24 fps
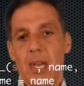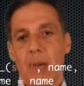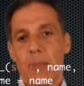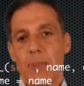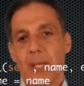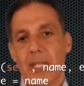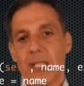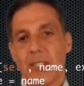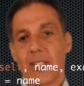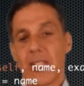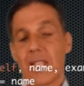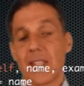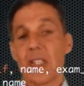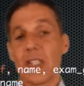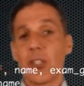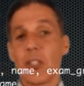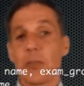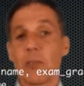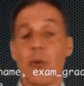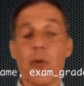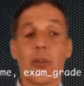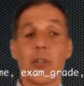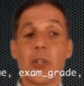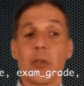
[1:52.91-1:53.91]
Because at this
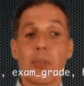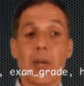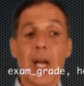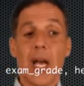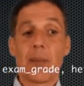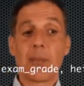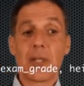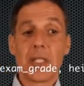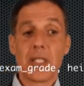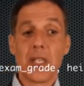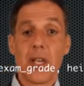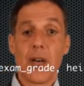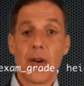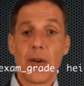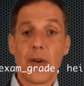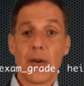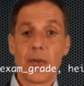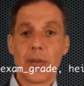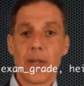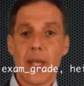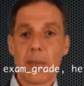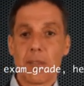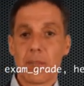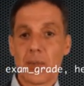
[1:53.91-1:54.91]
point, you probably know
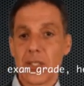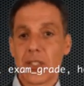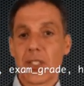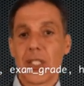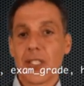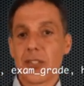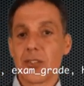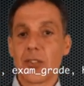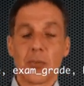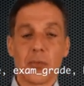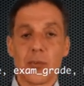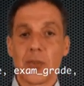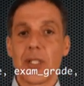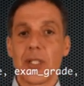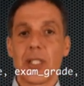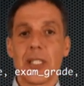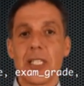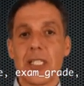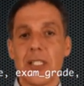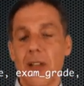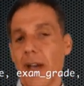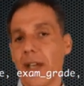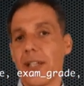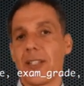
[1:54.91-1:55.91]
that printing is a really
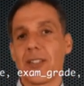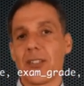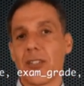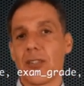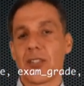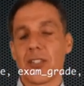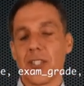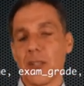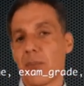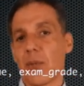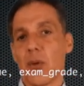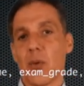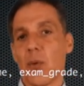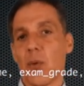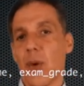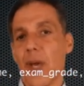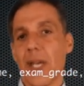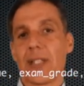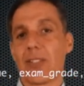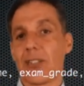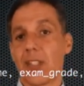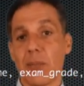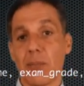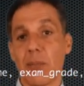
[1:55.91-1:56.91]
nice and simple way
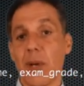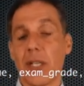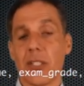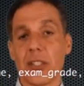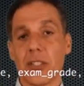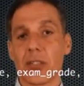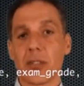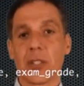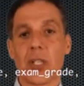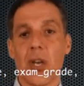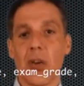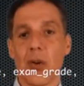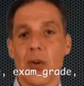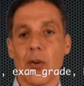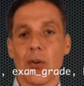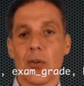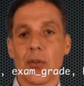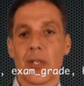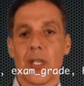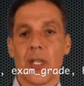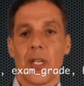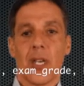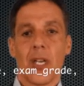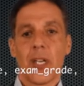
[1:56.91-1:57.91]
to debug your code.
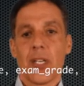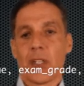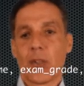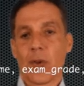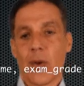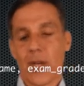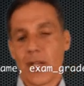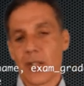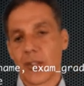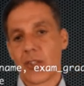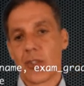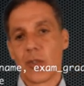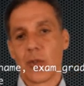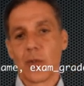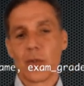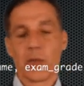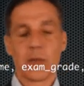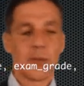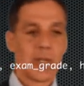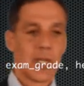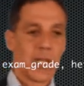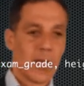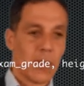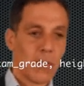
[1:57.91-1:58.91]
Create a student,
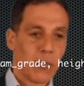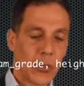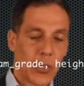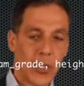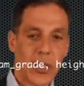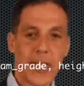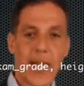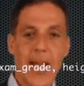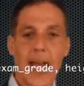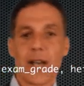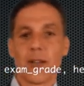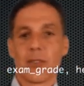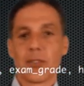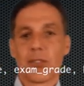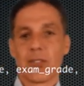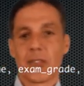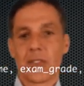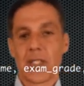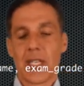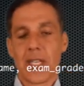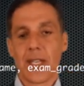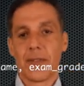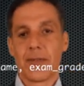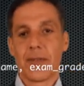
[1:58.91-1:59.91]
print it out,
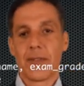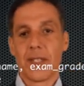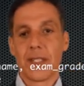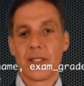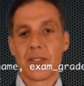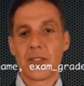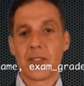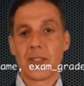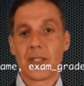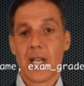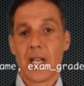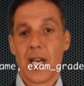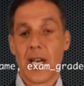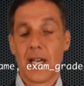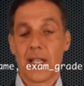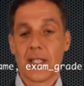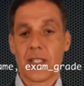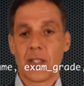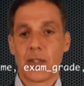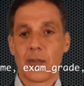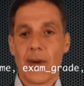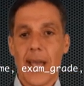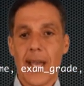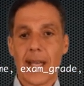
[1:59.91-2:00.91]
see if it's uh,
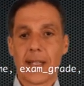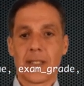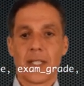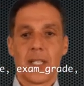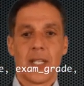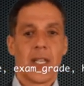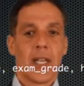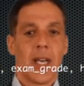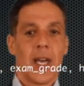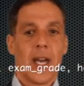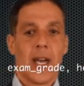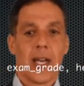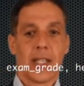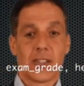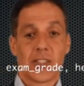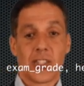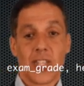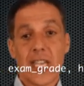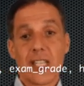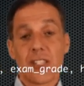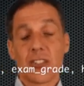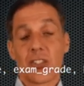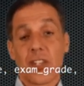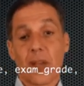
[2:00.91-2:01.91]
correct. Uh,
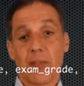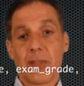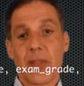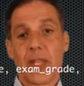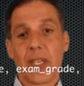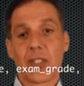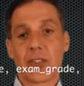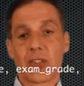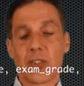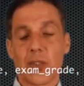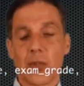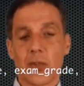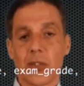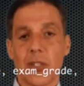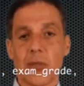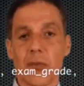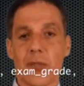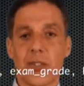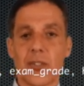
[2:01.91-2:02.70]
change something associated with the